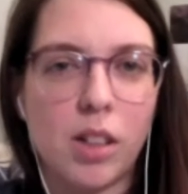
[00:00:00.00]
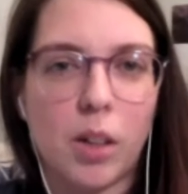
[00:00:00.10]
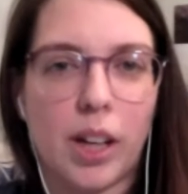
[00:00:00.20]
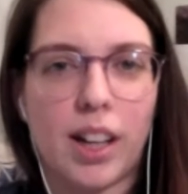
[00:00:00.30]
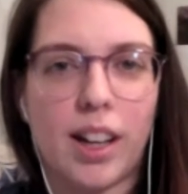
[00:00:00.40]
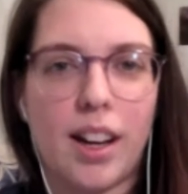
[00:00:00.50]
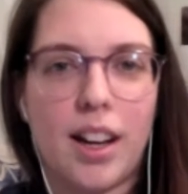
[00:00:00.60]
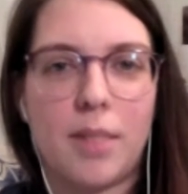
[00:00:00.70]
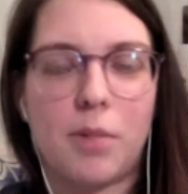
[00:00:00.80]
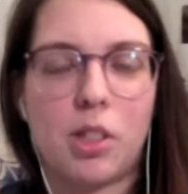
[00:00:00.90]
a quick
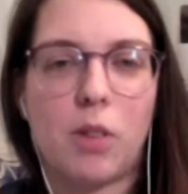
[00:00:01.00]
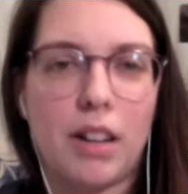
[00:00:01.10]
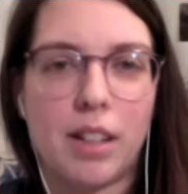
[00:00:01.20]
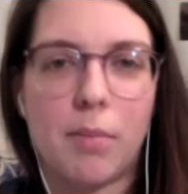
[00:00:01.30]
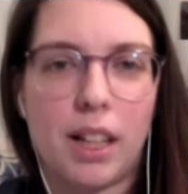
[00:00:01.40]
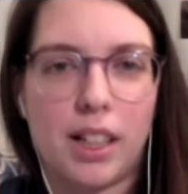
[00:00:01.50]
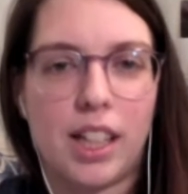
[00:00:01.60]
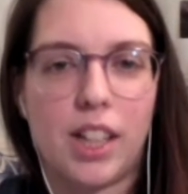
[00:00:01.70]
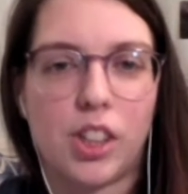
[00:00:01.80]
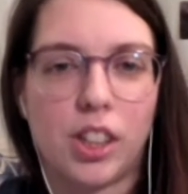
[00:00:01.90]
just grounding
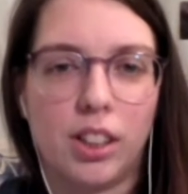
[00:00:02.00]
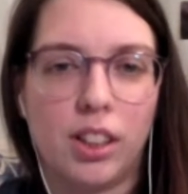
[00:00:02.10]
meditation,